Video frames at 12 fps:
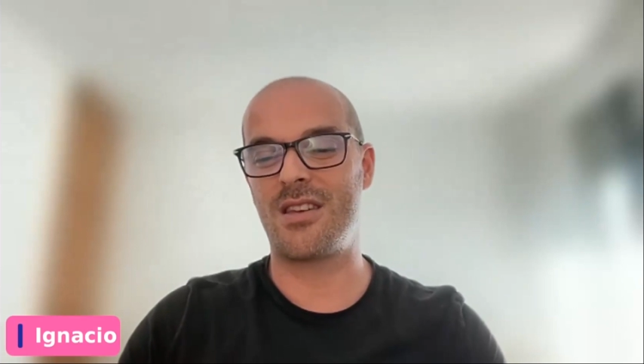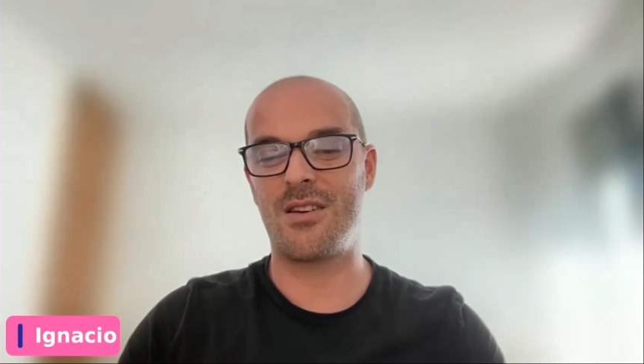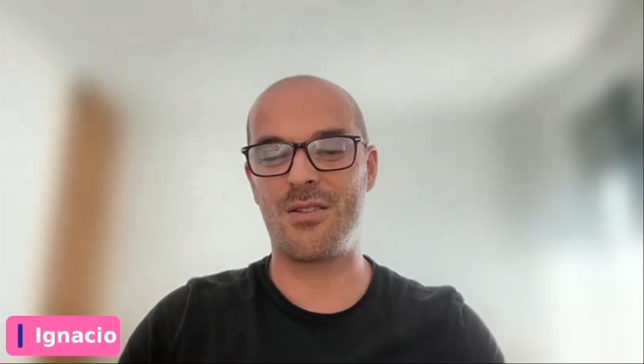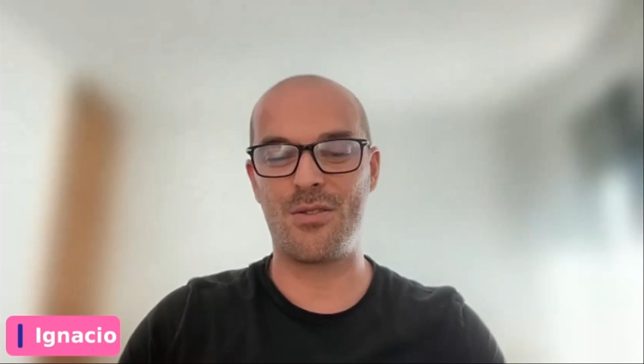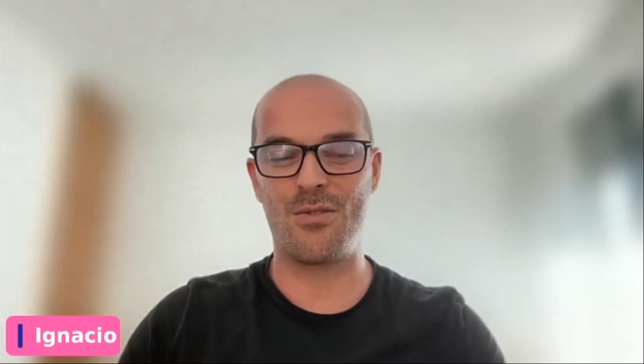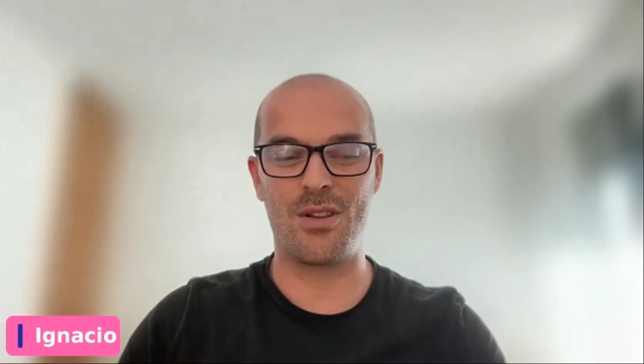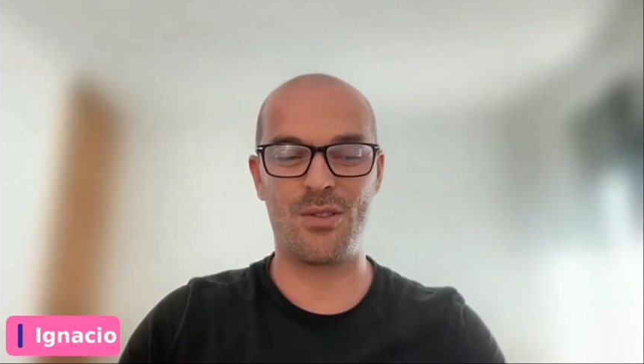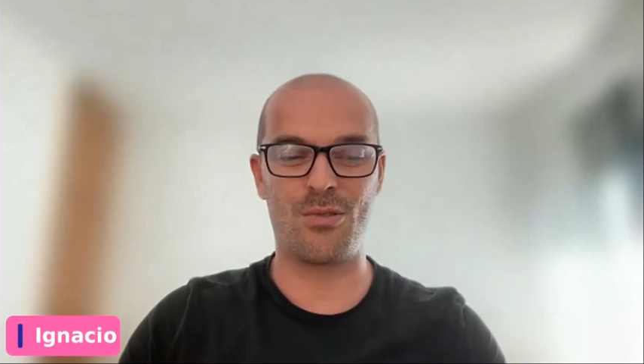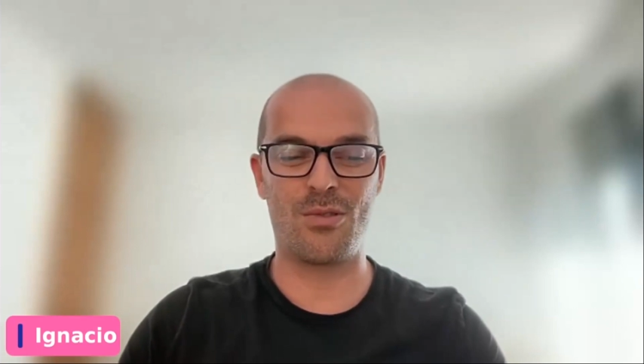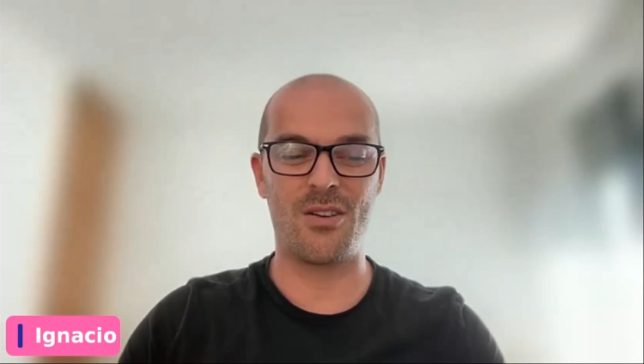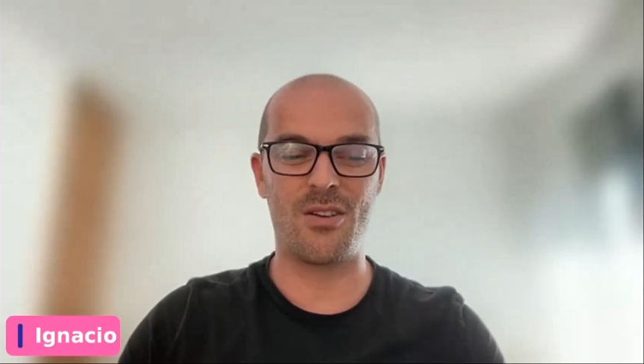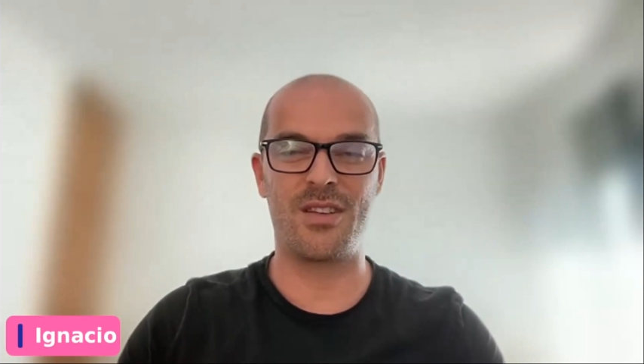that you need to
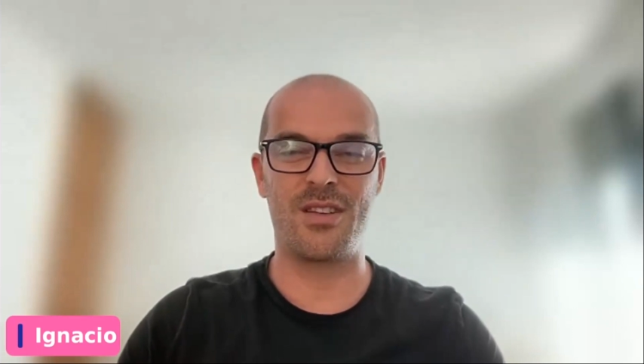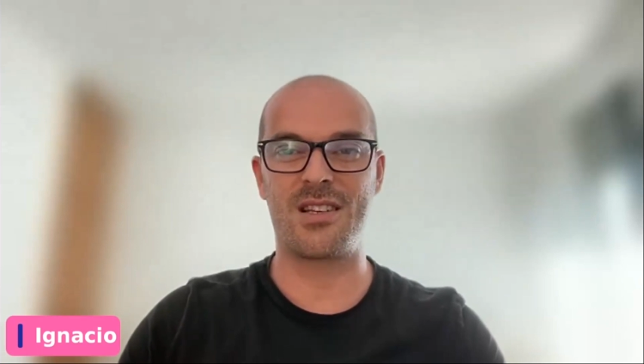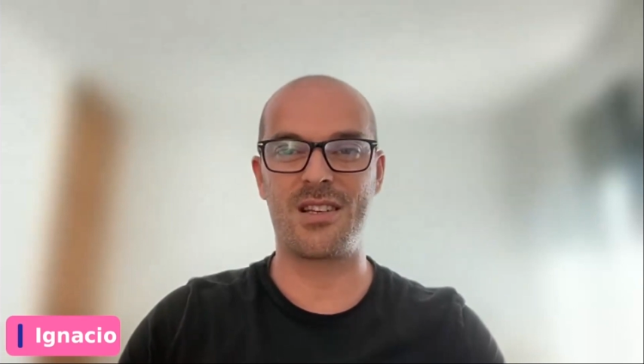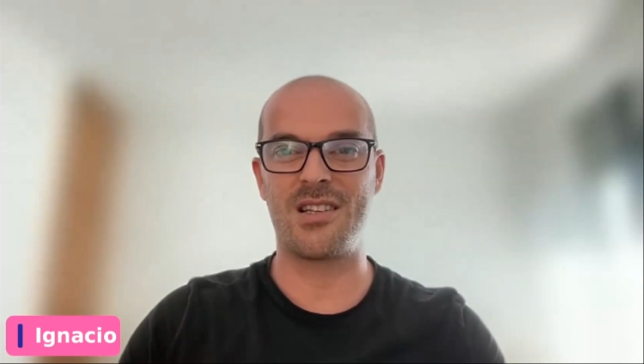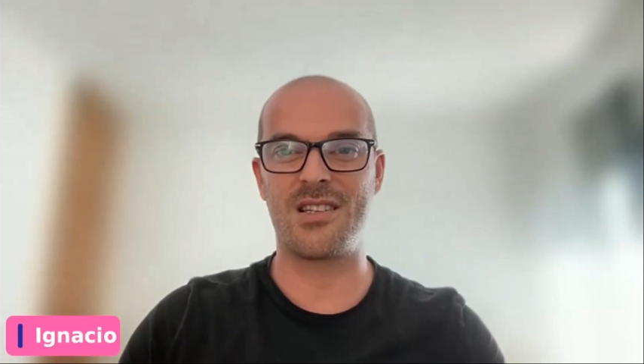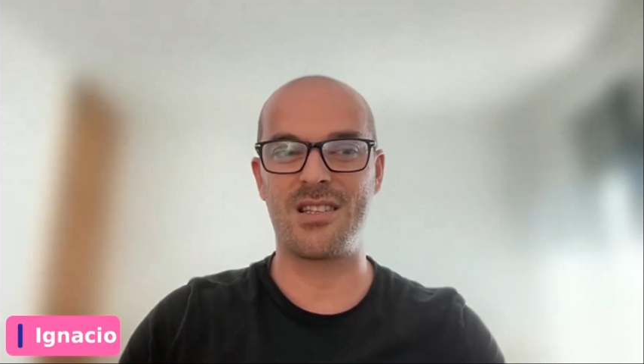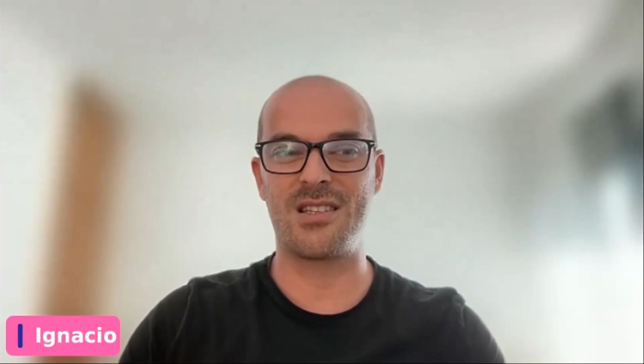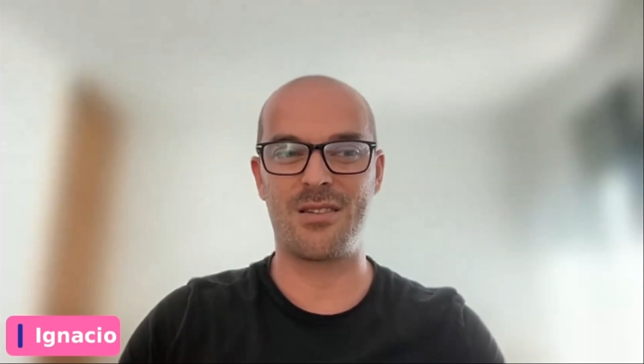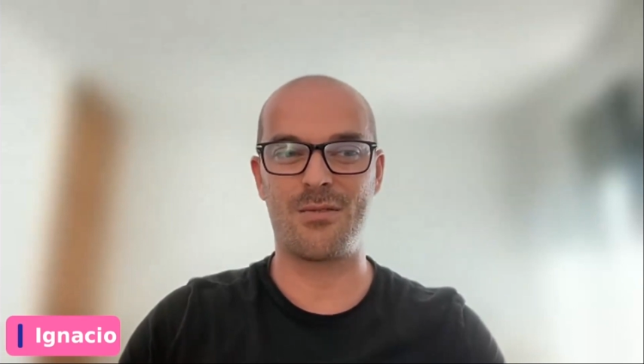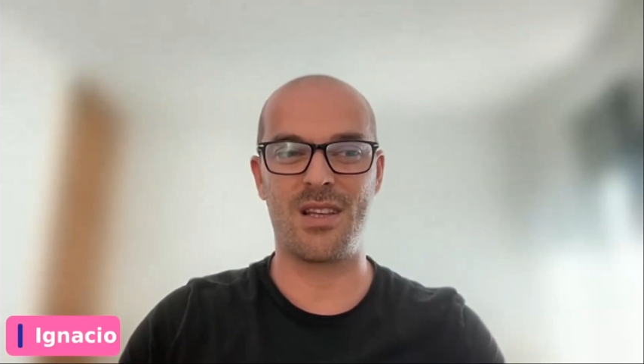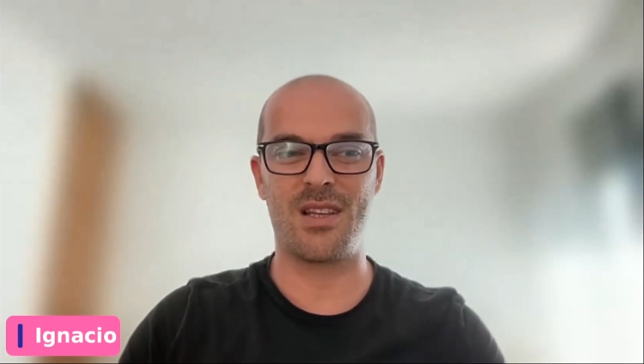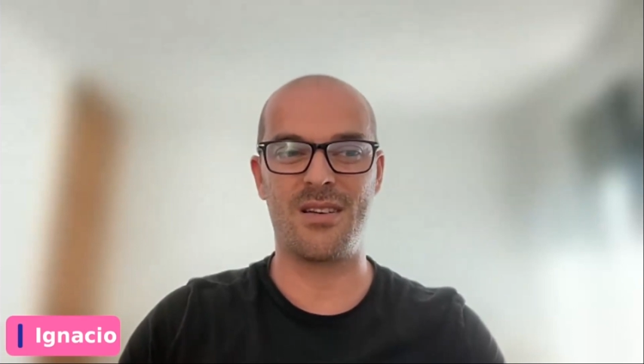kind of discuss
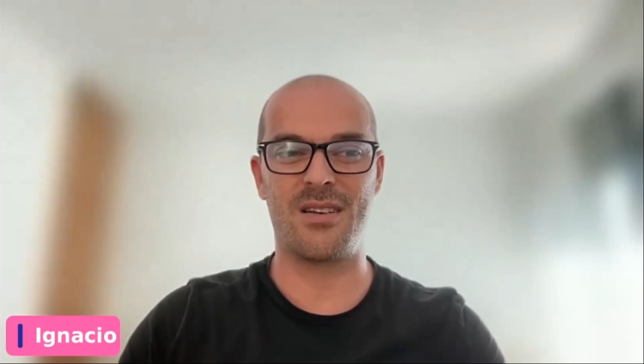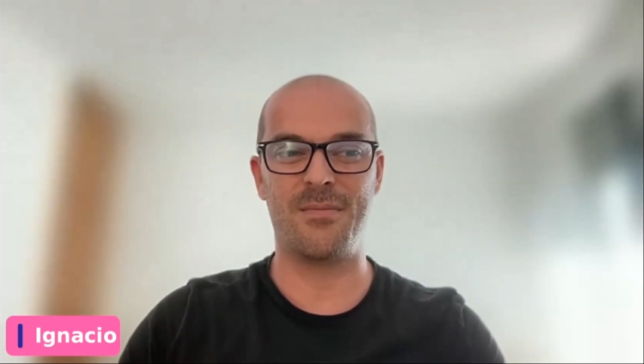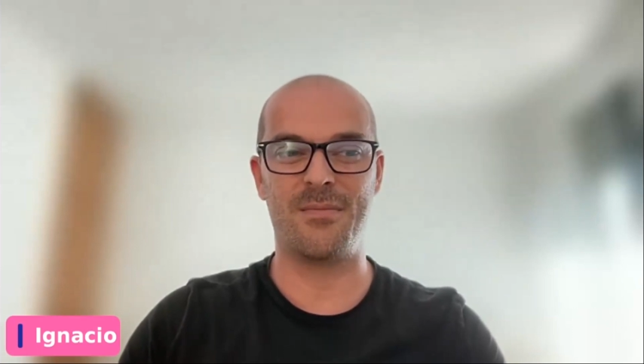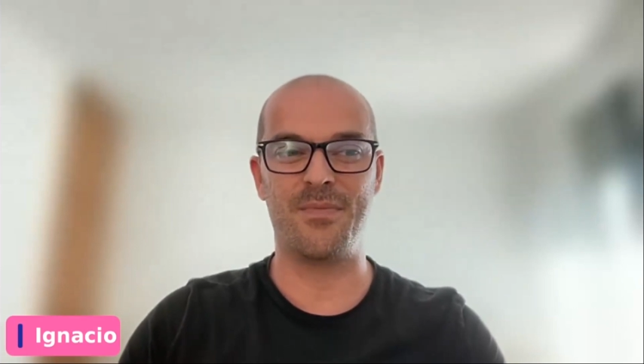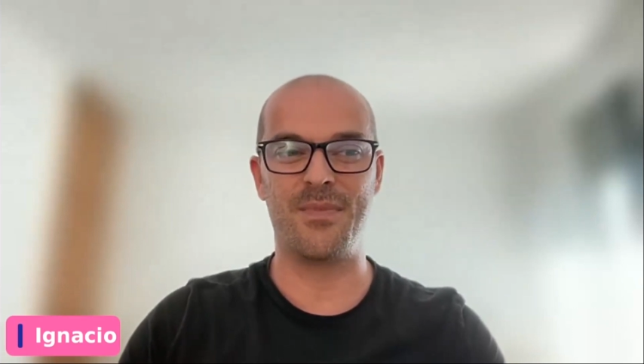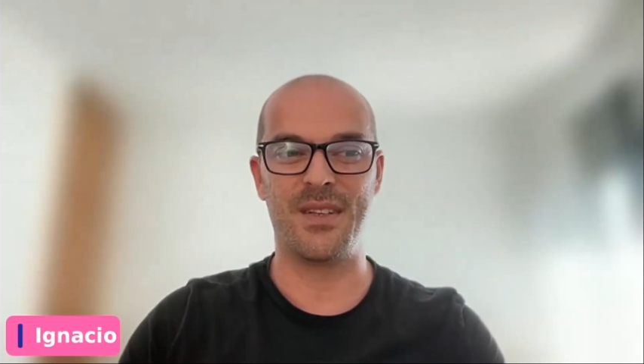with a